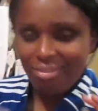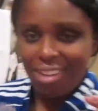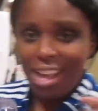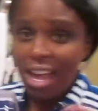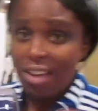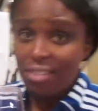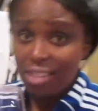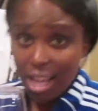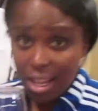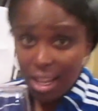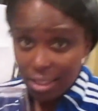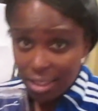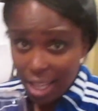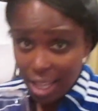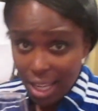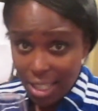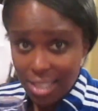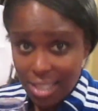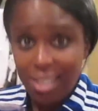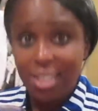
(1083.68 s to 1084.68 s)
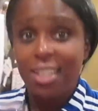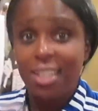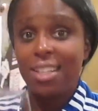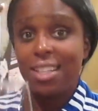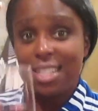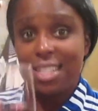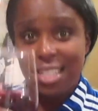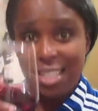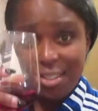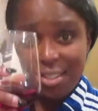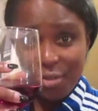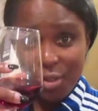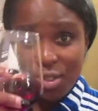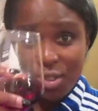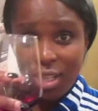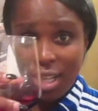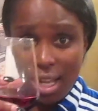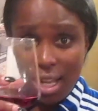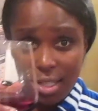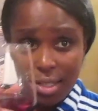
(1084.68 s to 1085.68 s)
Haven't had a lot. Didn't you, didn't
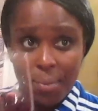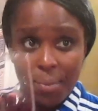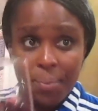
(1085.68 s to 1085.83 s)
you work